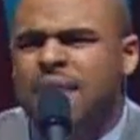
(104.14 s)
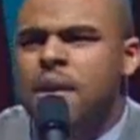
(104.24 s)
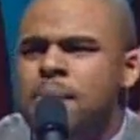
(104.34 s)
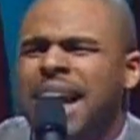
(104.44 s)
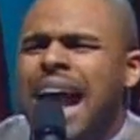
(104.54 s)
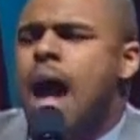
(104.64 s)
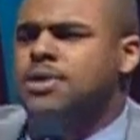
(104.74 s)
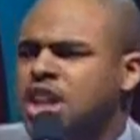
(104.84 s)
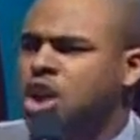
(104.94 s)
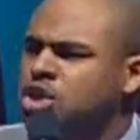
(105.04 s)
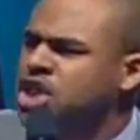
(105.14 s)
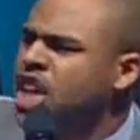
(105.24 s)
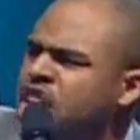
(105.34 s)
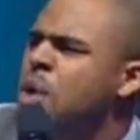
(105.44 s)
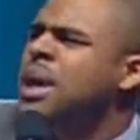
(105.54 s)
of the many obstacles to
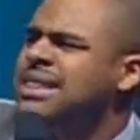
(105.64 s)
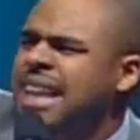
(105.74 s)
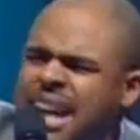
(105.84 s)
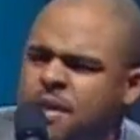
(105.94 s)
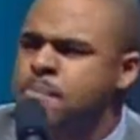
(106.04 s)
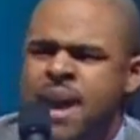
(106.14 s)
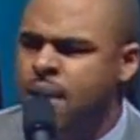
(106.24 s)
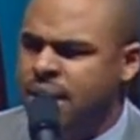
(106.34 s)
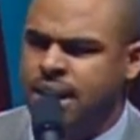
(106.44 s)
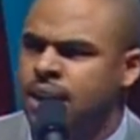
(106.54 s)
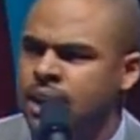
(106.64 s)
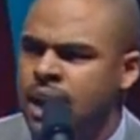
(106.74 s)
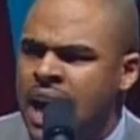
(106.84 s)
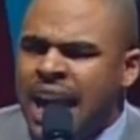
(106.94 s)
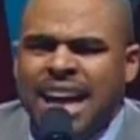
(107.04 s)
unity in America
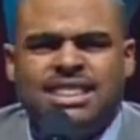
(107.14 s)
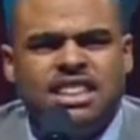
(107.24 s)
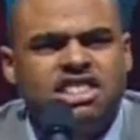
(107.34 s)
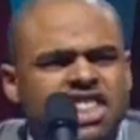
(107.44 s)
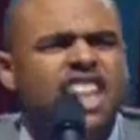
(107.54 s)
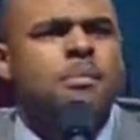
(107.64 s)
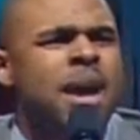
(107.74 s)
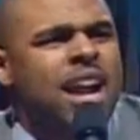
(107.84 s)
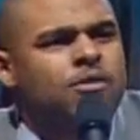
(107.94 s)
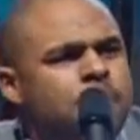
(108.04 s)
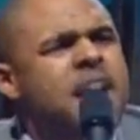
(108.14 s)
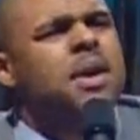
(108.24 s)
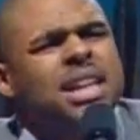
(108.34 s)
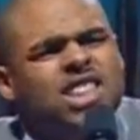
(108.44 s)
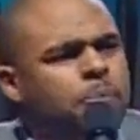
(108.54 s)
is the sentiment of
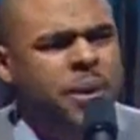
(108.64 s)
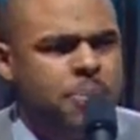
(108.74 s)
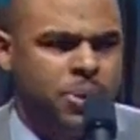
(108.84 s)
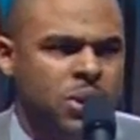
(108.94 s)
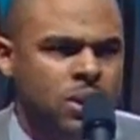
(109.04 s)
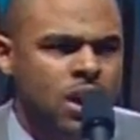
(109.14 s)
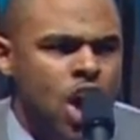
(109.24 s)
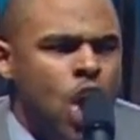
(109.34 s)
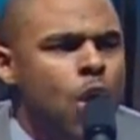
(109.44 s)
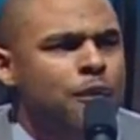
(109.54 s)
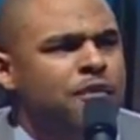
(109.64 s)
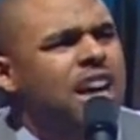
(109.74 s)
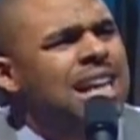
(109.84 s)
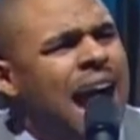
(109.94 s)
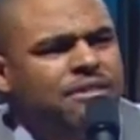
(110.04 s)
millions of people who
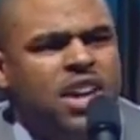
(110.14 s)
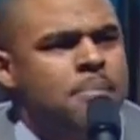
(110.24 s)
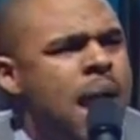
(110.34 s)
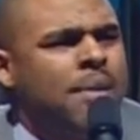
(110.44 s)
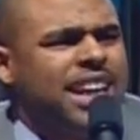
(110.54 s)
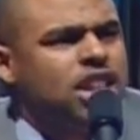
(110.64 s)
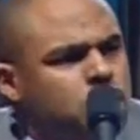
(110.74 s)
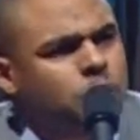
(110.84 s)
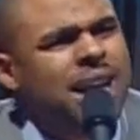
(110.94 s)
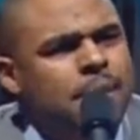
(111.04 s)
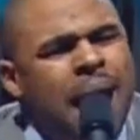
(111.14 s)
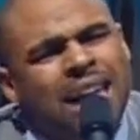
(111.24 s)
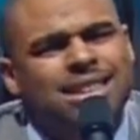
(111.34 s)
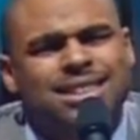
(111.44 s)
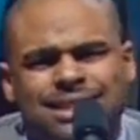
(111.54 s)
feel like the American dream
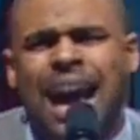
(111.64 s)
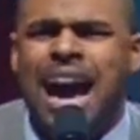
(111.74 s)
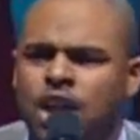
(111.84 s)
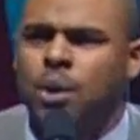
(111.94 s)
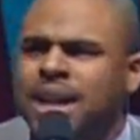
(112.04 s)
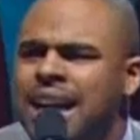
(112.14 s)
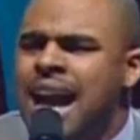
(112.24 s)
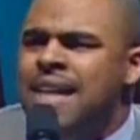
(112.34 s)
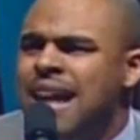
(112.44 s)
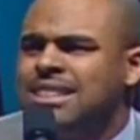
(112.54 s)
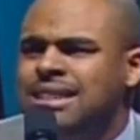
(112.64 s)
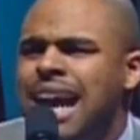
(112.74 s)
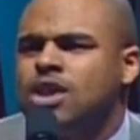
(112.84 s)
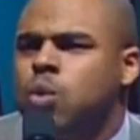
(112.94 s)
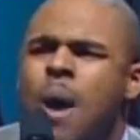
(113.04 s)
has a sign on it that
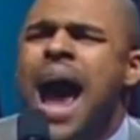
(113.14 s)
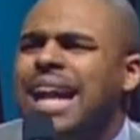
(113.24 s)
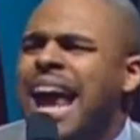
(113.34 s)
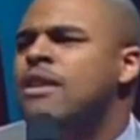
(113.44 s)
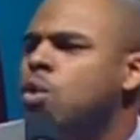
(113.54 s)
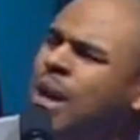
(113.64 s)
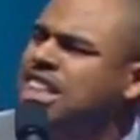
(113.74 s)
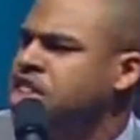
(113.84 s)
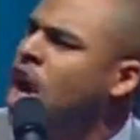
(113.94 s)
says white and rich